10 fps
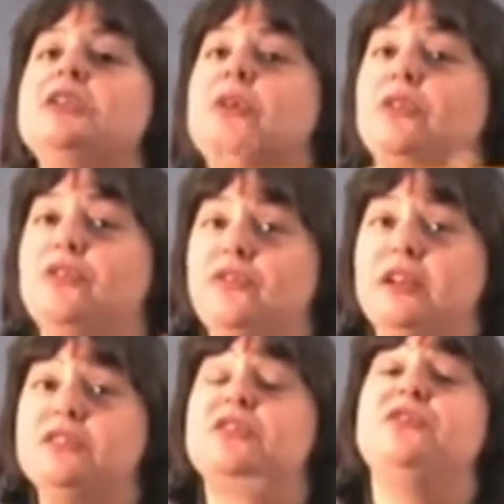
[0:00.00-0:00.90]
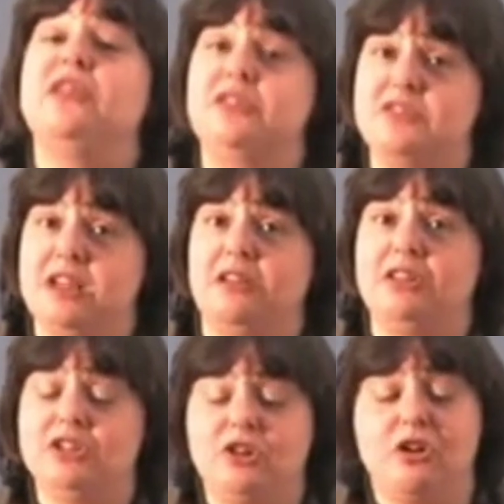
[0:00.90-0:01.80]
So the filter filters
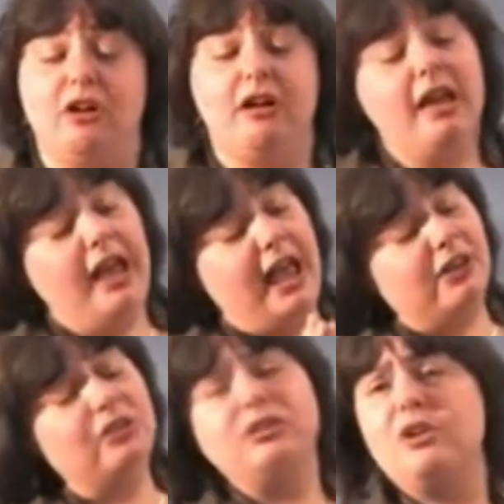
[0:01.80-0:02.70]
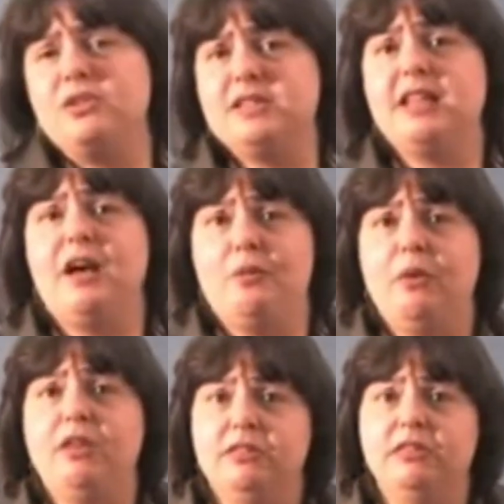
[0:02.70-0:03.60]
out the tar. And you'll notice that
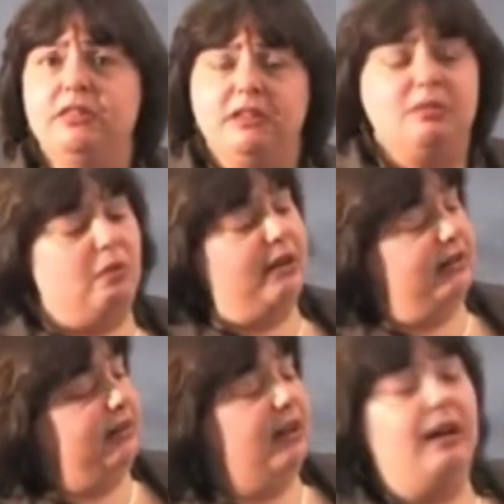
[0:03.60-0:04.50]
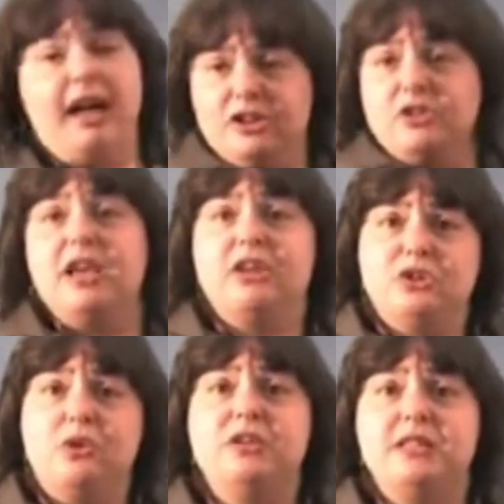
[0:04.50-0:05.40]
when as you
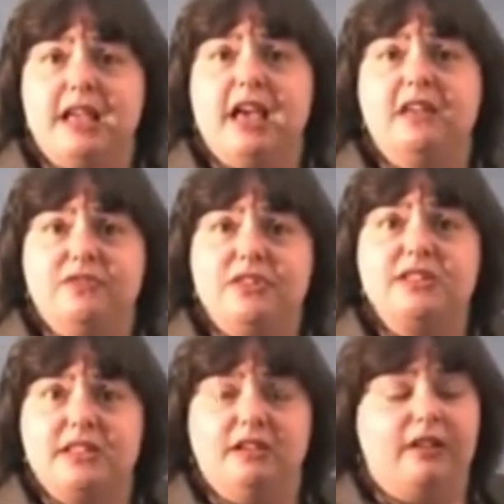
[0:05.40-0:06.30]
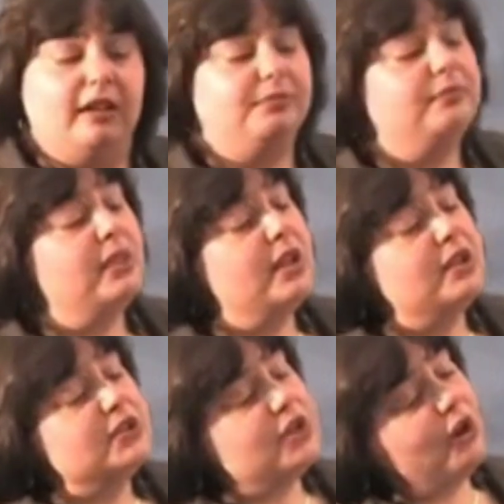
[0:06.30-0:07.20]
get towards the end of the cigarette.
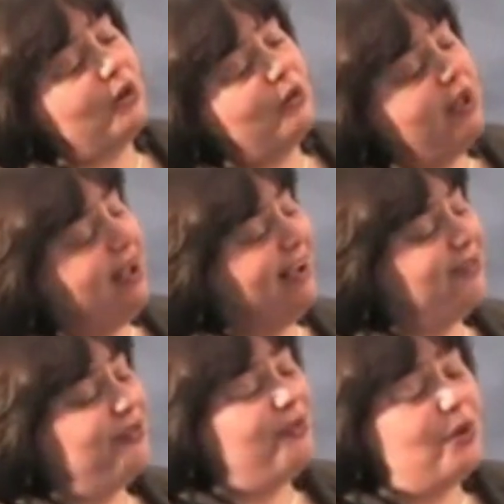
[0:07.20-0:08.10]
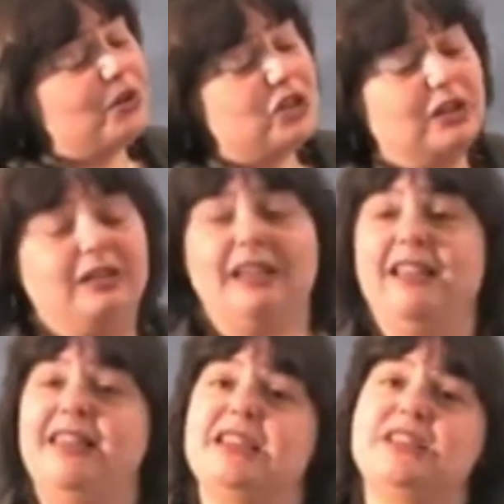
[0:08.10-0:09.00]
So
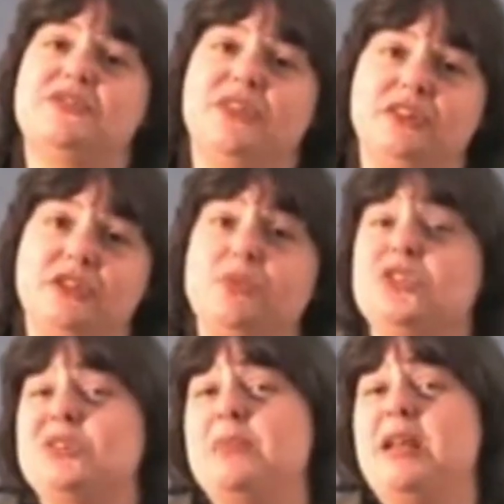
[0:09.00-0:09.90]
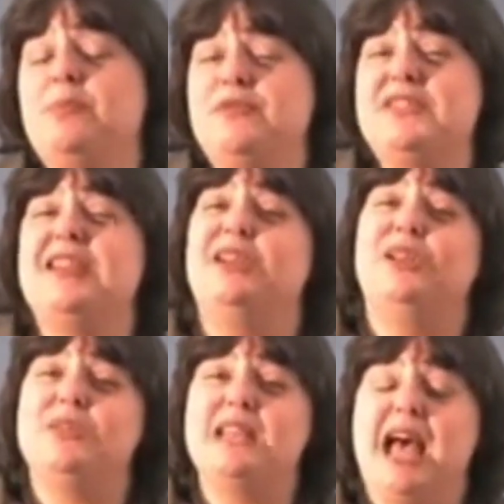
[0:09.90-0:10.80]
unfortunately, this filter, which is made up of
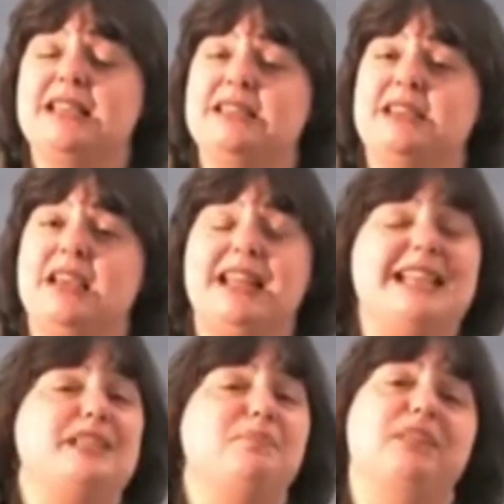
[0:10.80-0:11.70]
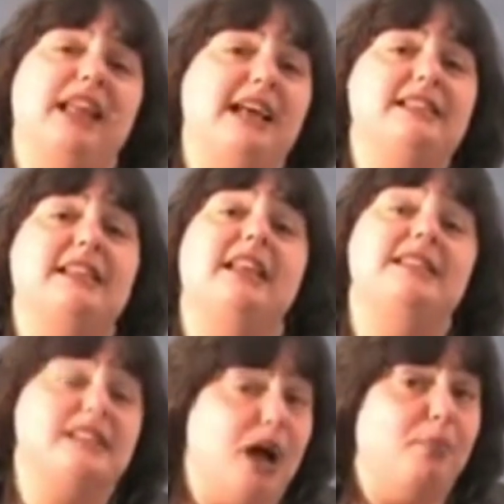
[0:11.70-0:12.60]
cellulose acetate, it's a plastic
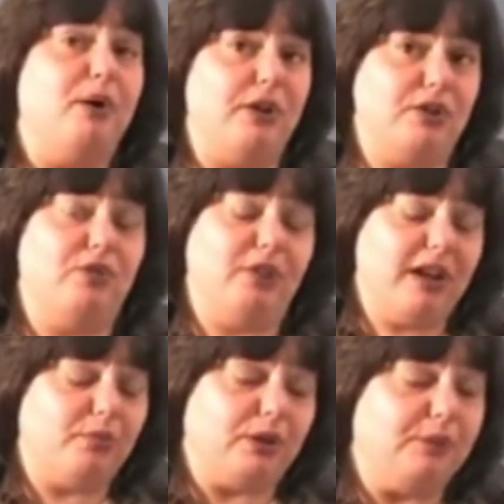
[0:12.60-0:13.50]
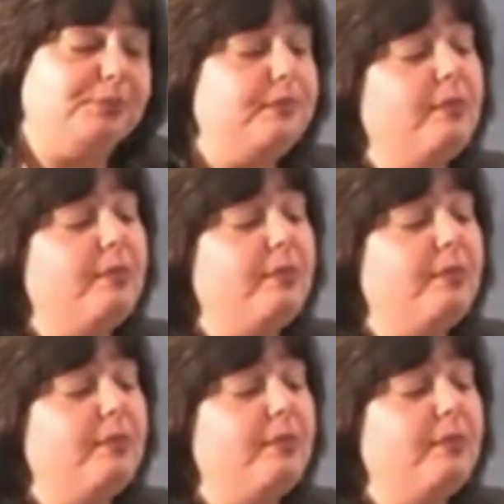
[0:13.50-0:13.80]
that's not biodegradable,